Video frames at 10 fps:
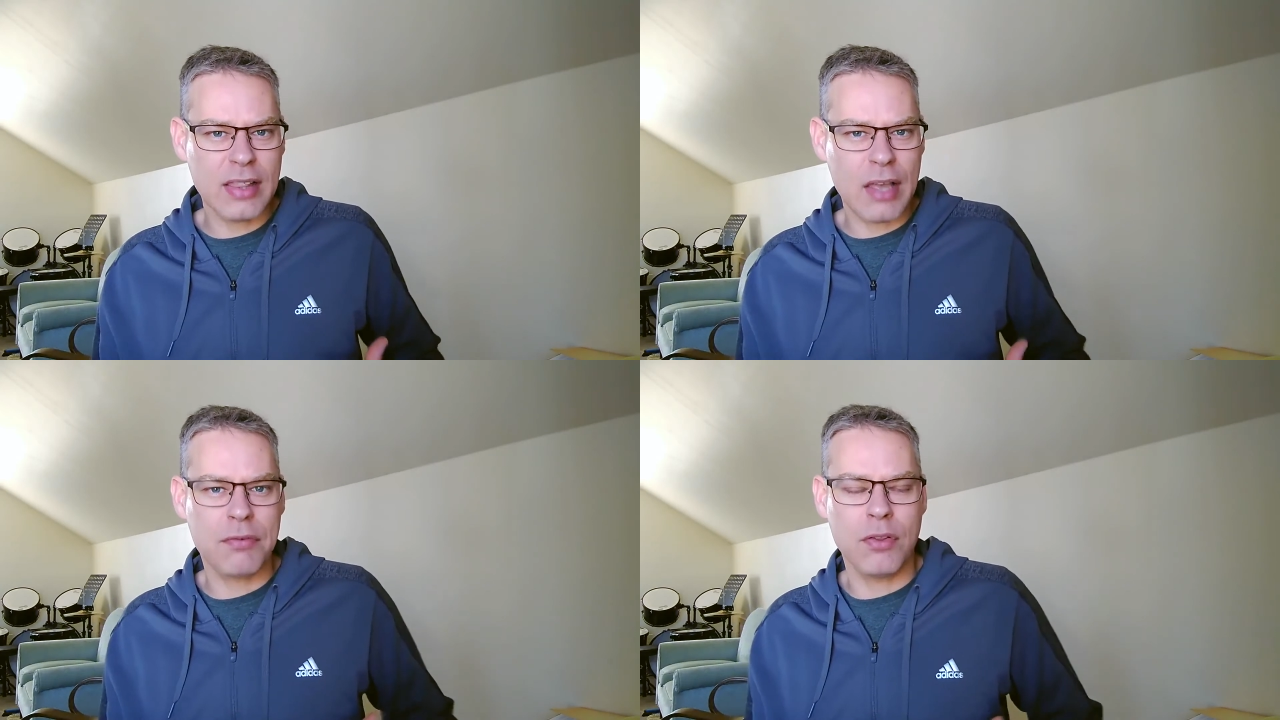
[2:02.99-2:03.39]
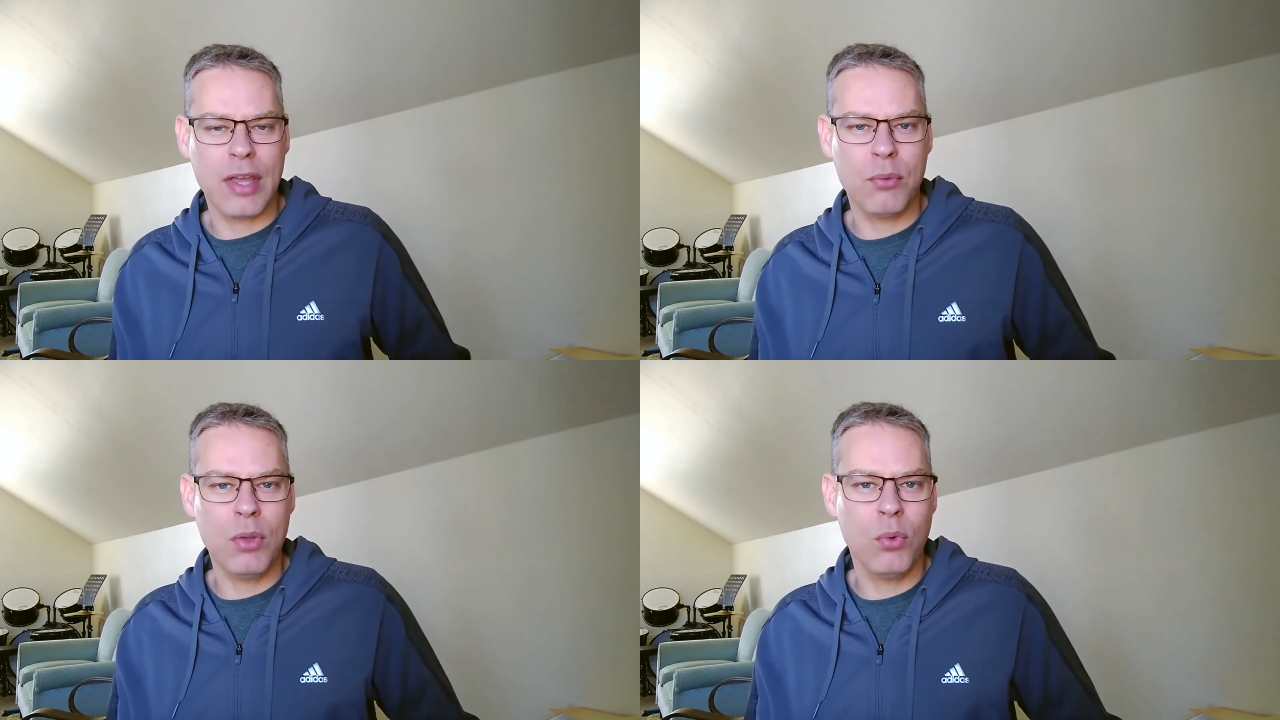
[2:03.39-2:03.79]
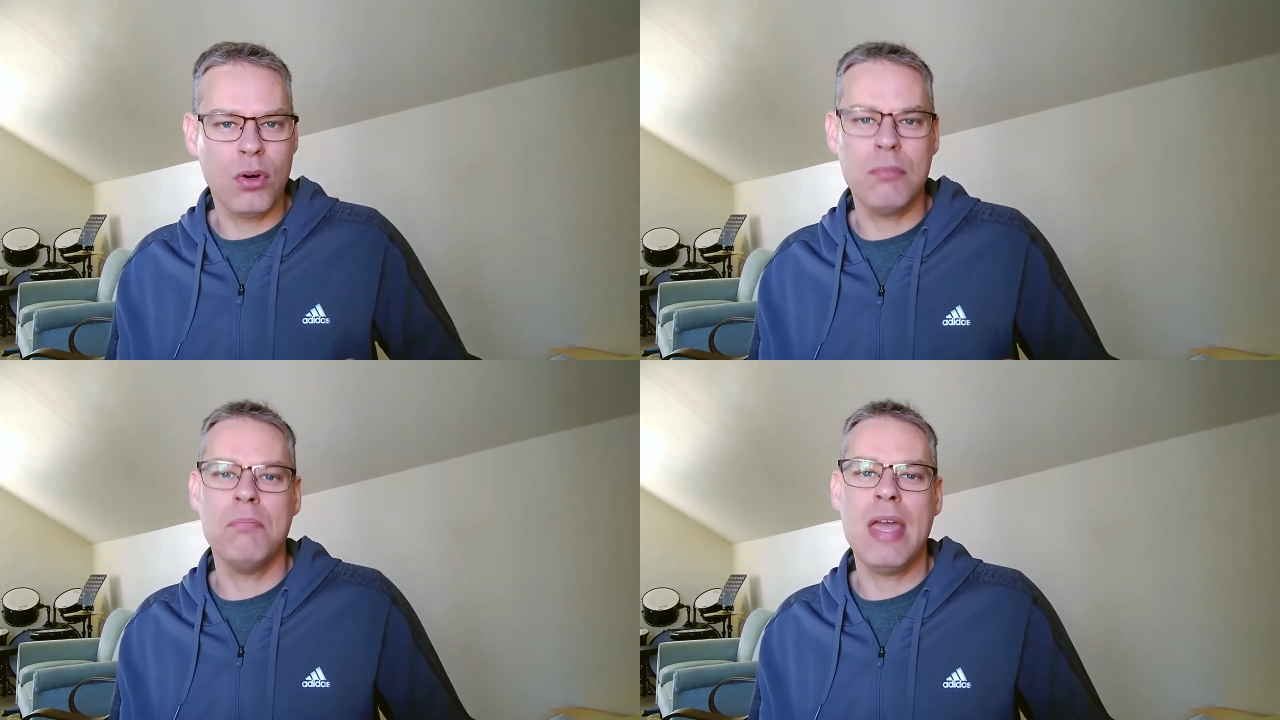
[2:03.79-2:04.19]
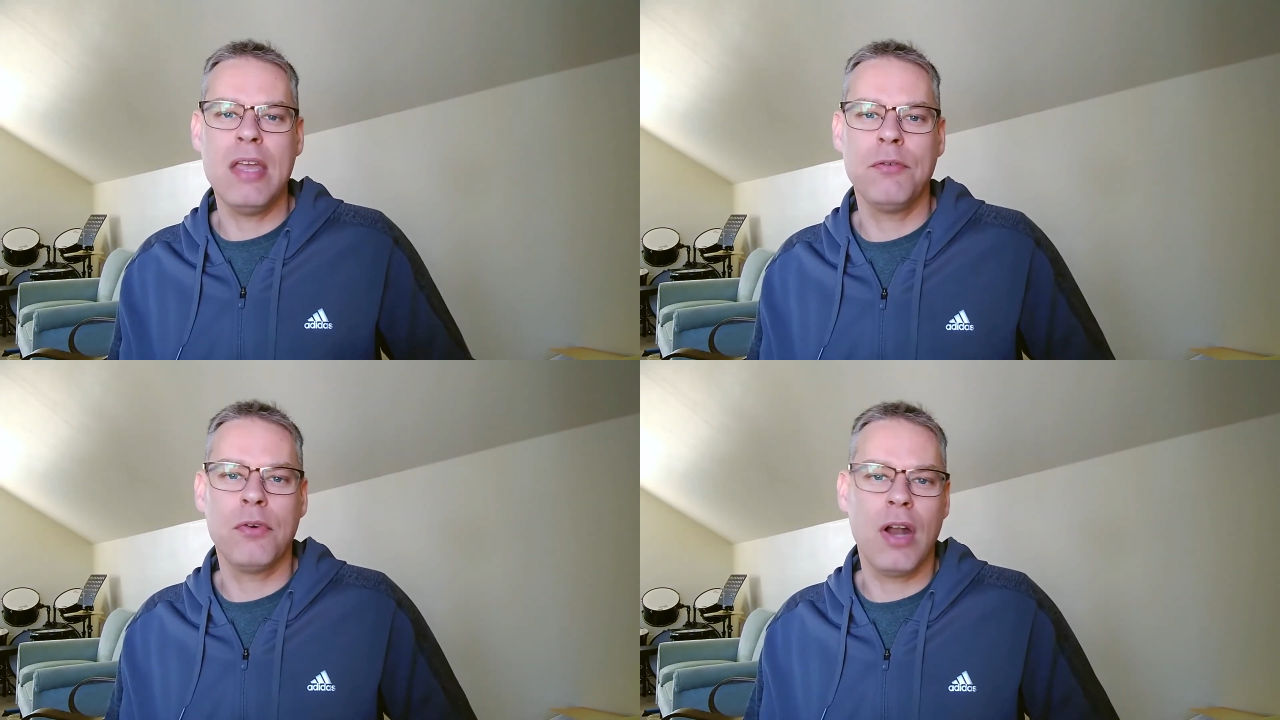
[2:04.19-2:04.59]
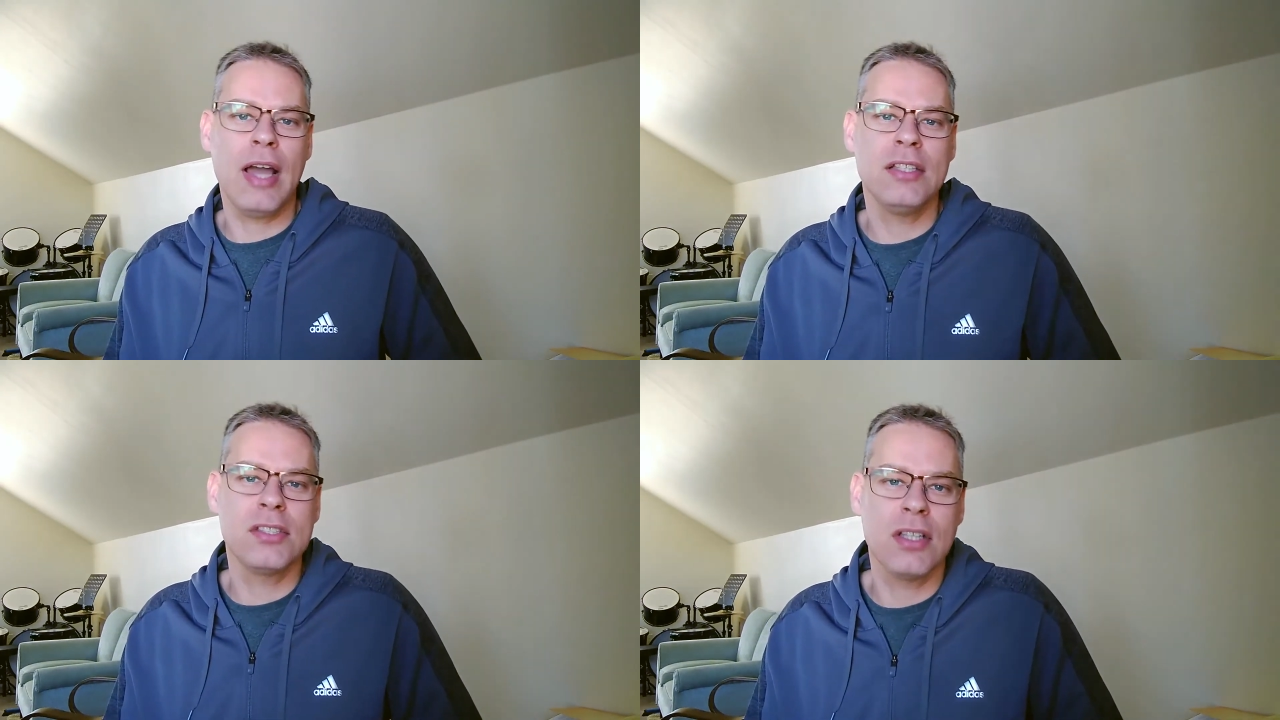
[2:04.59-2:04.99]
level that we weren't made for
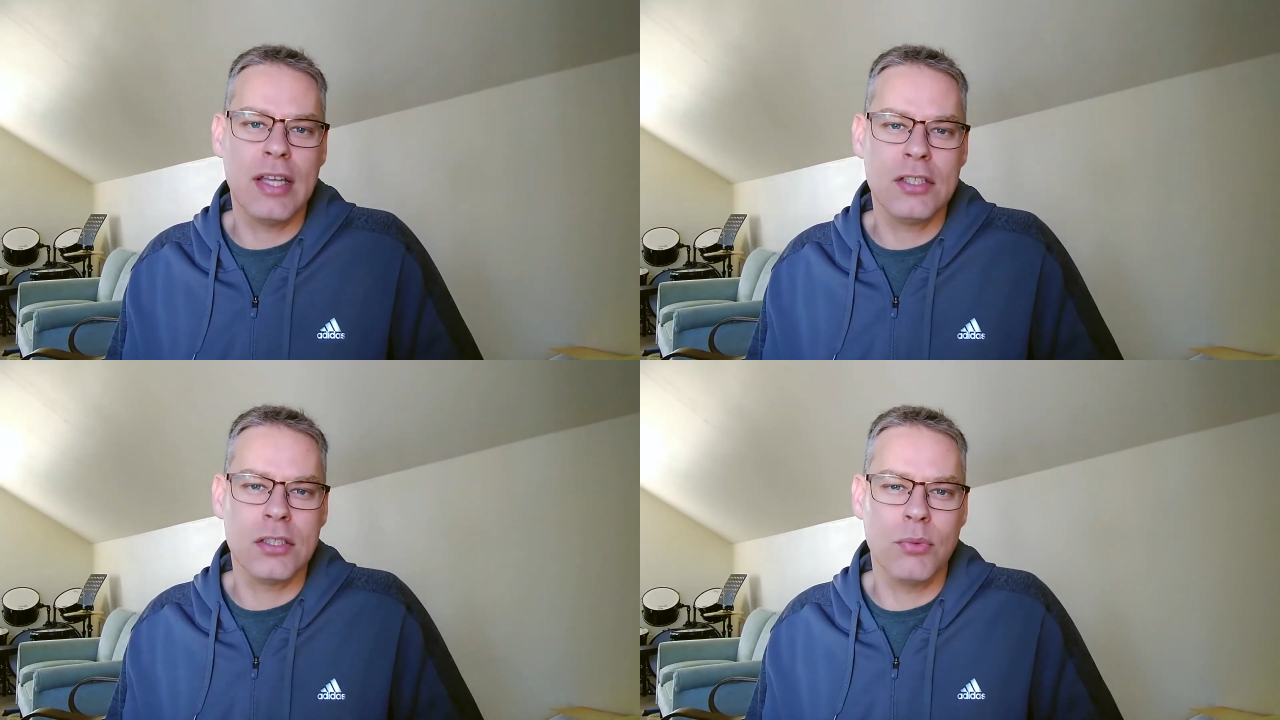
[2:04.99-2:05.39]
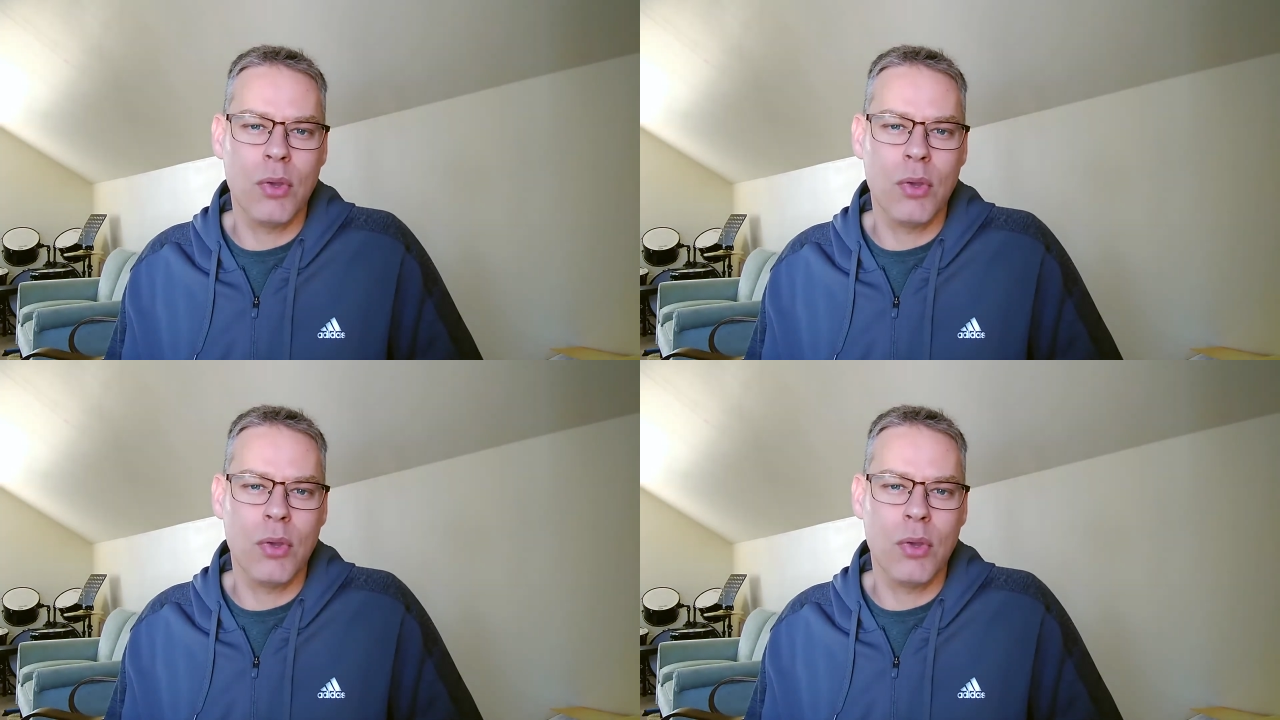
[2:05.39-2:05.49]
isolation.